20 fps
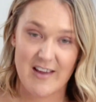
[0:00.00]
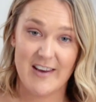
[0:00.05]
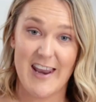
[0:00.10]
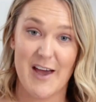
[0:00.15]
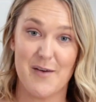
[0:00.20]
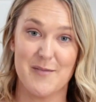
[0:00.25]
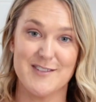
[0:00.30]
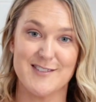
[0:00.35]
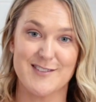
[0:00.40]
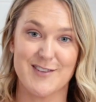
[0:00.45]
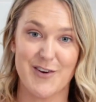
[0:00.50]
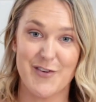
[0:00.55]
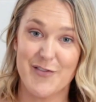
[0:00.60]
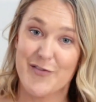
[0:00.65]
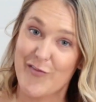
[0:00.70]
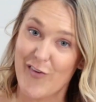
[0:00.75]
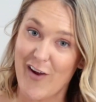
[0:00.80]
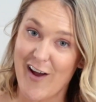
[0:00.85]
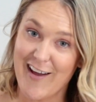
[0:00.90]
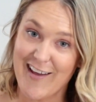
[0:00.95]
Now we're just gonna
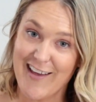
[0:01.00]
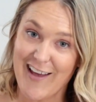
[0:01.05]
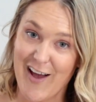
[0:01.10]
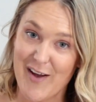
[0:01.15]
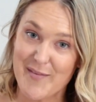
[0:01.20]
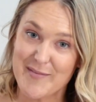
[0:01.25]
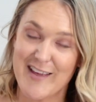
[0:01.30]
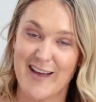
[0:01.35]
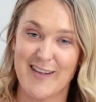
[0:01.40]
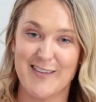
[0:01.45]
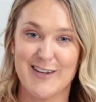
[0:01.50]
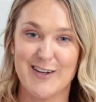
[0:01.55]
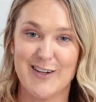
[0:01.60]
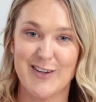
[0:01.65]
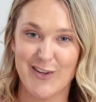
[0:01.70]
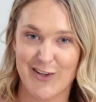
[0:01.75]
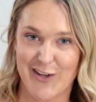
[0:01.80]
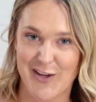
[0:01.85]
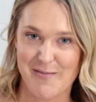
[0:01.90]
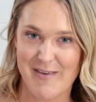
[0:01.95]
fry up our little
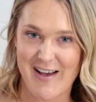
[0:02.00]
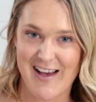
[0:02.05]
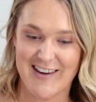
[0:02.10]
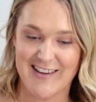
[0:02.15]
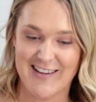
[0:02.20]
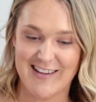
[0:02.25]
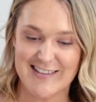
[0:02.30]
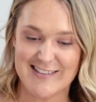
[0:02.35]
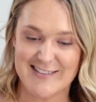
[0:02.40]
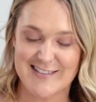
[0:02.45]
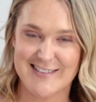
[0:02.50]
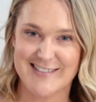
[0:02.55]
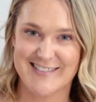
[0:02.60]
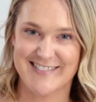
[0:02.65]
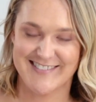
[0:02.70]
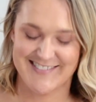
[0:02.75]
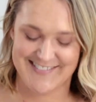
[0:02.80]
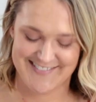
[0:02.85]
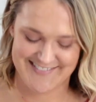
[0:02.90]
Loukou-my-annas.